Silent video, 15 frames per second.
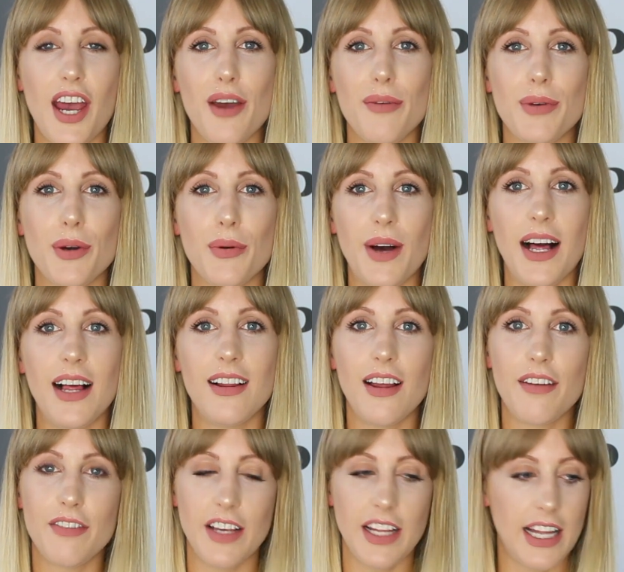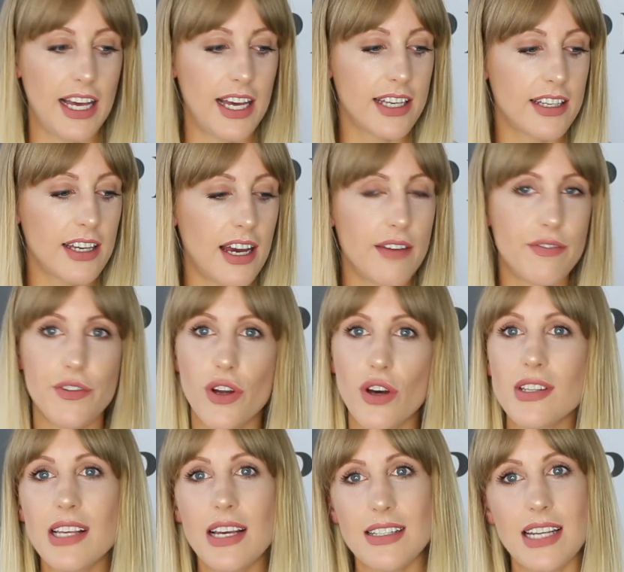hope you're well. I feel like I've
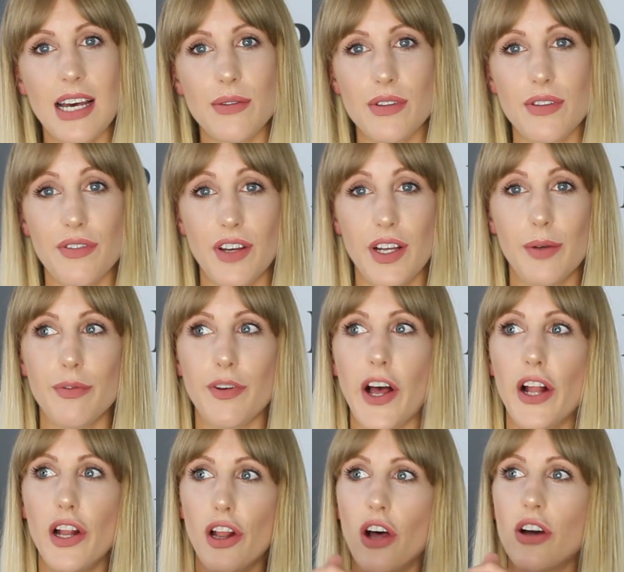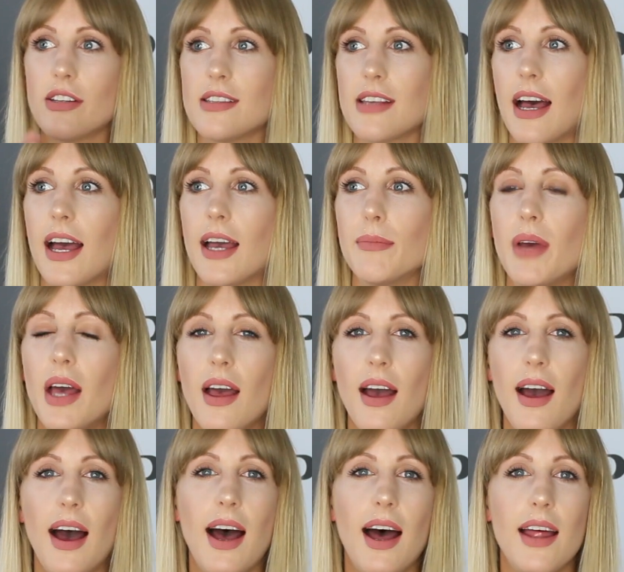not sat down to film for a long time
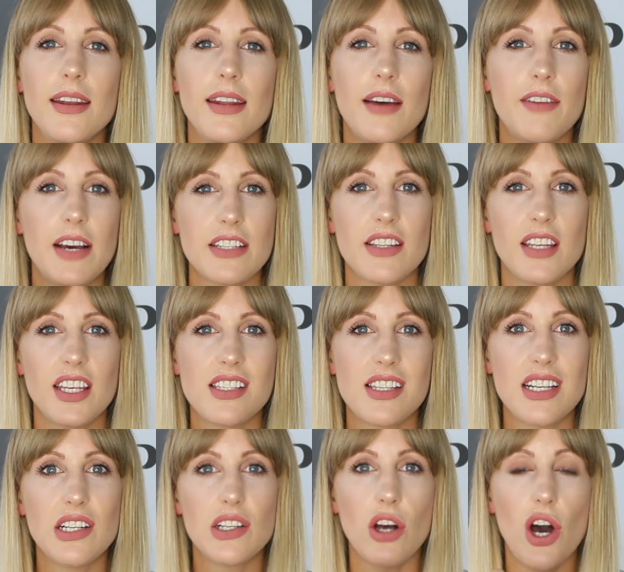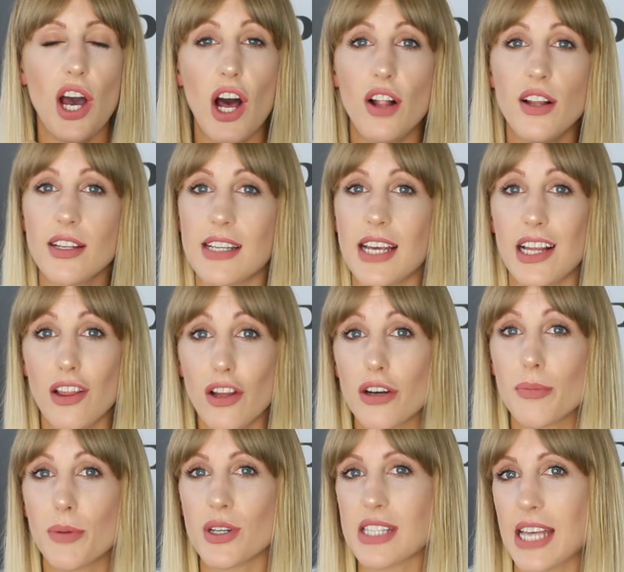and I've actually still got a holiday
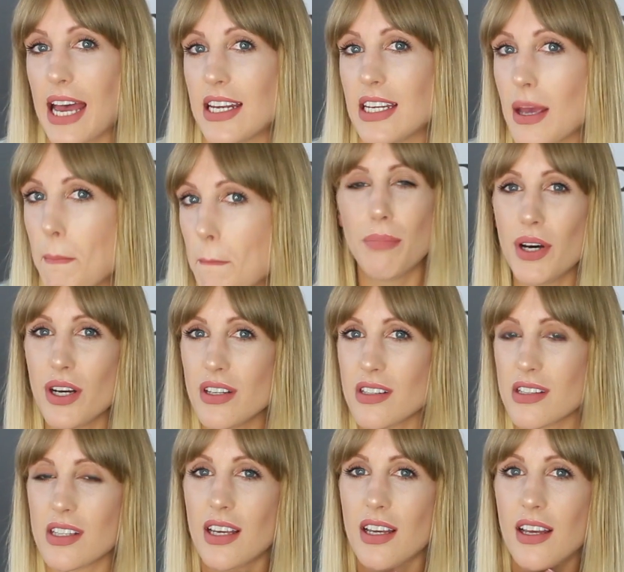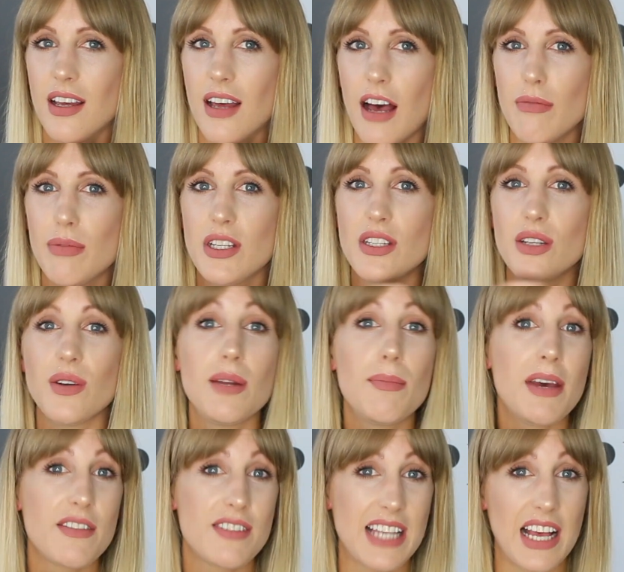lookbook to edit but I've been doing a
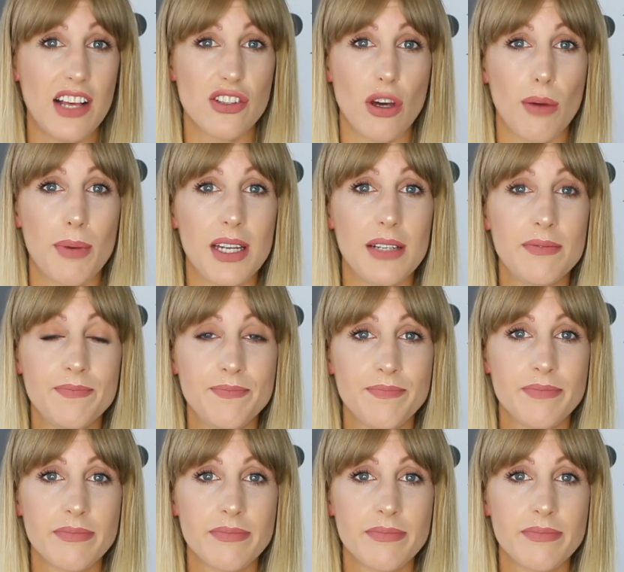bit of sale shopping